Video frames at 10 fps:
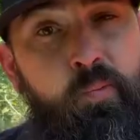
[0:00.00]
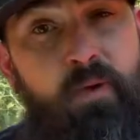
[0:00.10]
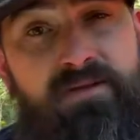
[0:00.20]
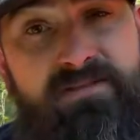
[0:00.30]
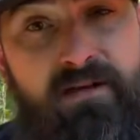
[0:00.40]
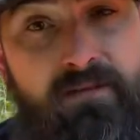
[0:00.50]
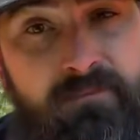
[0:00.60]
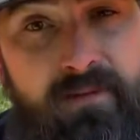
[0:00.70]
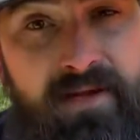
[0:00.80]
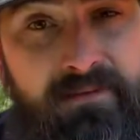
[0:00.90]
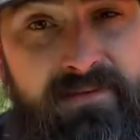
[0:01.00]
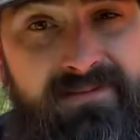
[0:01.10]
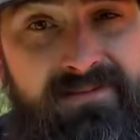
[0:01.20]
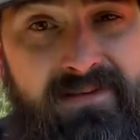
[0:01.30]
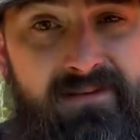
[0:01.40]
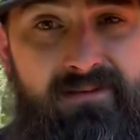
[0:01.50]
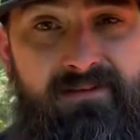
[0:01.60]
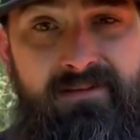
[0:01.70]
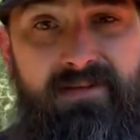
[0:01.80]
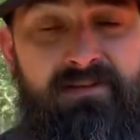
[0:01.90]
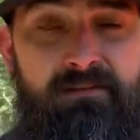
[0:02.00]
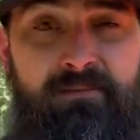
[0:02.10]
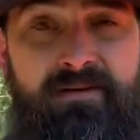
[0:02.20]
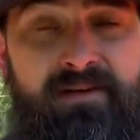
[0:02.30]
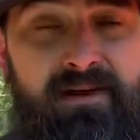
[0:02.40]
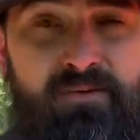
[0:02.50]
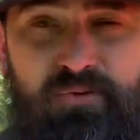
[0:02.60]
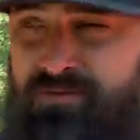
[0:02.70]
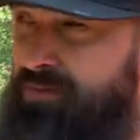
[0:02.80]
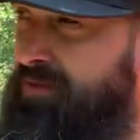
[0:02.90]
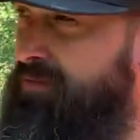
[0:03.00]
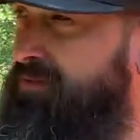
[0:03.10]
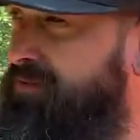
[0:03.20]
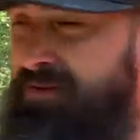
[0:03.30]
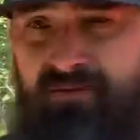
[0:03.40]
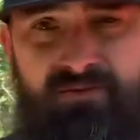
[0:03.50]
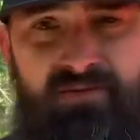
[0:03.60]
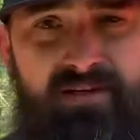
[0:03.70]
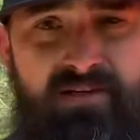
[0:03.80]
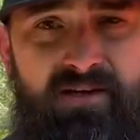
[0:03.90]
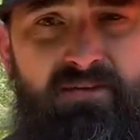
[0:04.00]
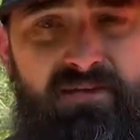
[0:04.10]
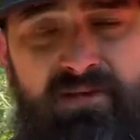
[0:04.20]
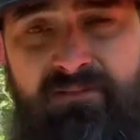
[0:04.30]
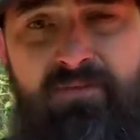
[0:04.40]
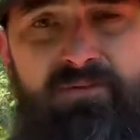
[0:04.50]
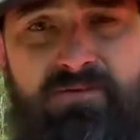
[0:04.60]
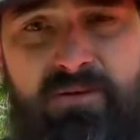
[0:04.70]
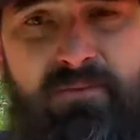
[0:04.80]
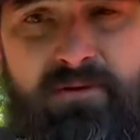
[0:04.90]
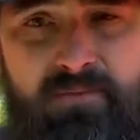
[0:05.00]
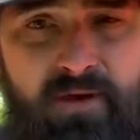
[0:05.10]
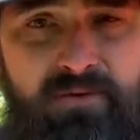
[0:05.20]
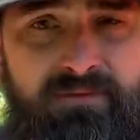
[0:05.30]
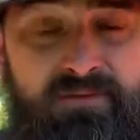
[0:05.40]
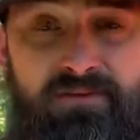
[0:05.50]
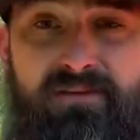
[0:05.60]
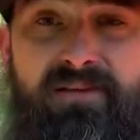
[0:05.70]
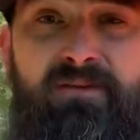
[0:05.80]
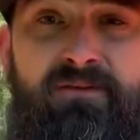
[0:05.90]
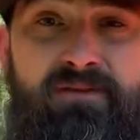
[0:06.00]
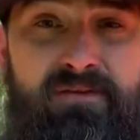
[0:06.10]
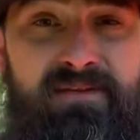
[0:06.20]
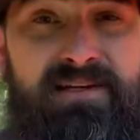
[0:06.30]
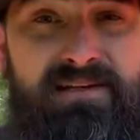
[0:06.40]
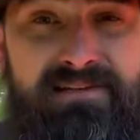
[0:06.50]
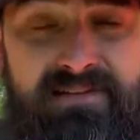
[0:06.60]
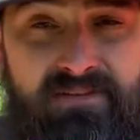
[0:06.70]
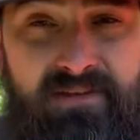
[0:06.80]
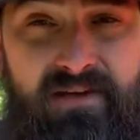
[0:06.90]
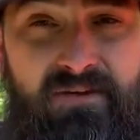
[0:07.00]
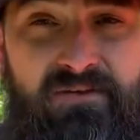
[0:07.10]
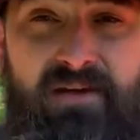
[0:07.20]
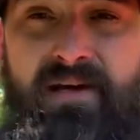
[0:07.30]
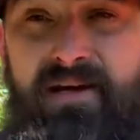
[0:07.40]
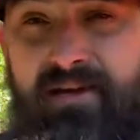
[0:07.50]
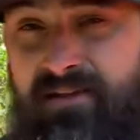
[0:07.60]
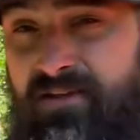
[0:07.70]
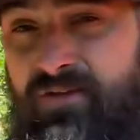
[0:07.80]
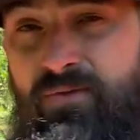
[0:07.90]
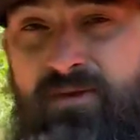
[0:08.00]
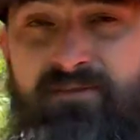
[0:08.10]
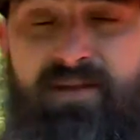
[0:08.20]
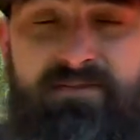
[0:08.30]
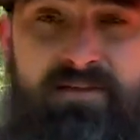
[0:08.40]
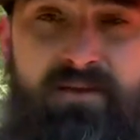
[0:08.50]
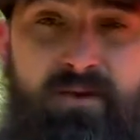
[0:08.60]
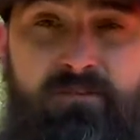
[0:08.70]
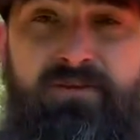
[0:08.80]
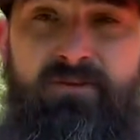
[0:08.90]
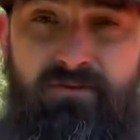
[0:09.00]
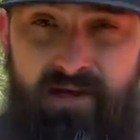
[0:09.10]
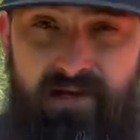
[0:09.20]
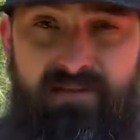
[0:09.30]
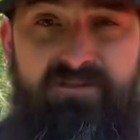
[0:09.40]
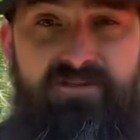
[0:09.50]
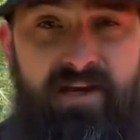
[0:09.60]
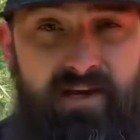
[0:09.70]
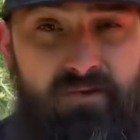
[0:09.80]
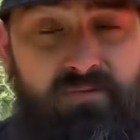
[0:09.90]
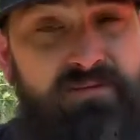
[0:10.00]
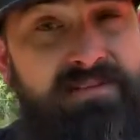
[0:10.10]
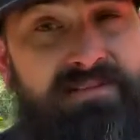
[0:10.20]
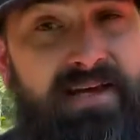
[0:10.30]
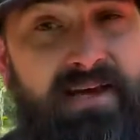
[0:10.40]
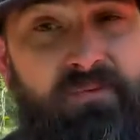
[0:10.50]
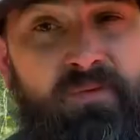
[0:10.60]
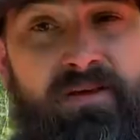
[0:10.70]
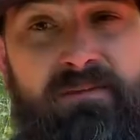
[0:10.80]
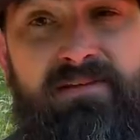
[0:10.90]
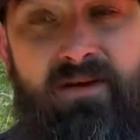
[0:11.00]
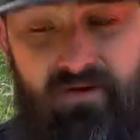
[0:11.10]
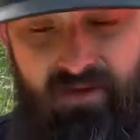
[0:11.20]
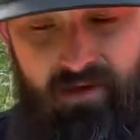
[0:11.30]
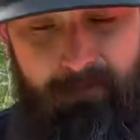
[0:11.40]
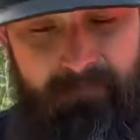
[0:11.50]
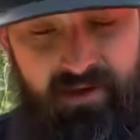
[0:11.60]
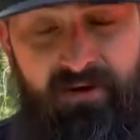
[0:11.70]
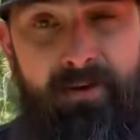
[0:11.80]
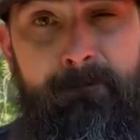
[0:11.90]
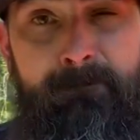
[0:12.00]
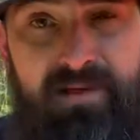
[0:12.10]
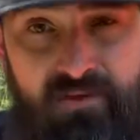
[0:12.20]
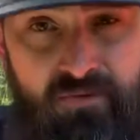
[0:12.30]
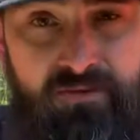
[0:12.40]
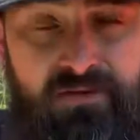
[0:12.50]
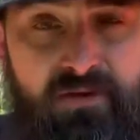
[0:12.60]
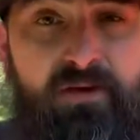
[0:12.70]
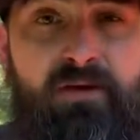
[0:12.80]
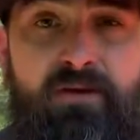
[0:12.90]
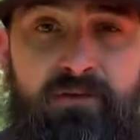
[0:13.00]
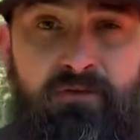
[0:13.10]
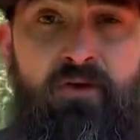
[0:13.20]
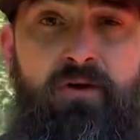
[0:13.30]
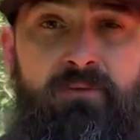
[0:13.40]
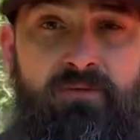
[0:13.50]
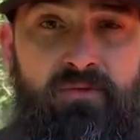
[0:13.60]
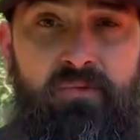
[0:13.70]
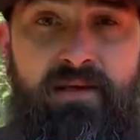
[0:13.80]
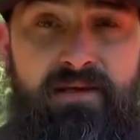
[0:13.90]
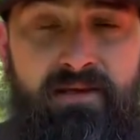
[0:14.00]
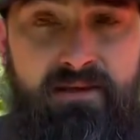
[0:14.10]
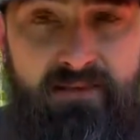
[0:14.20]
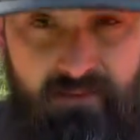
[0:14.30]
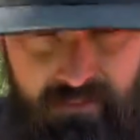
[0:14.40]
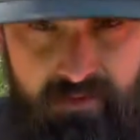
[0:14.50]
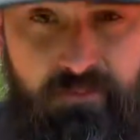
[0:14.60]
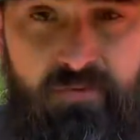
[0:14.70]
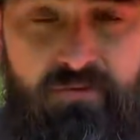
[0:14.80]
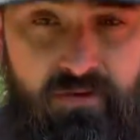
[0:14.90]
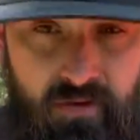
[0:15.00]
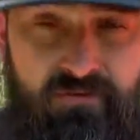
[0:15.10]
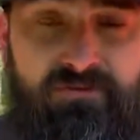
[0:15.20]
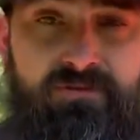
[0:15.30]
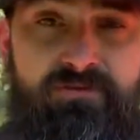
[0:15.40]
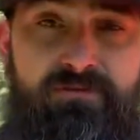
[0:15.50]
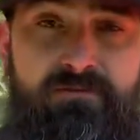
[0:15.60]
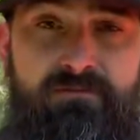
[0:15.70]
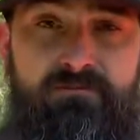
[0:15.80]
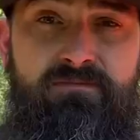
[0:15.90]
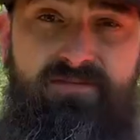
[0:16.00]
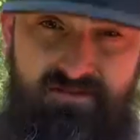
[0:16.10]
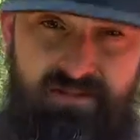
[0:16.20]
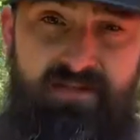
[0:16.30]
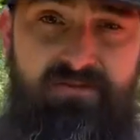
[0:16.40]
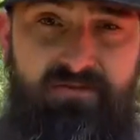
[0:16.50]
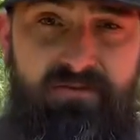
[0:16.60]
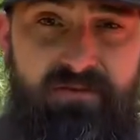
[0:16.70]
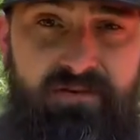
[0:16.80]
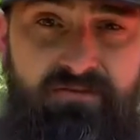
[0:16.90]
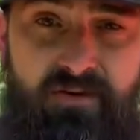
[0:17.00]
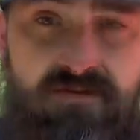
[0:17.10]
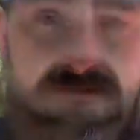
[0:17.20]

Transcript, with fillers: What's up? My name is Doug, the Bearded Outdoorsman. Welcome to another video. If you enjoy beer product reviews, gear reviews, EDC videos, then you have definitely come to the right channel. Today, we're going to be talking about a belt from We The People holsters. So stay tuned through the intro.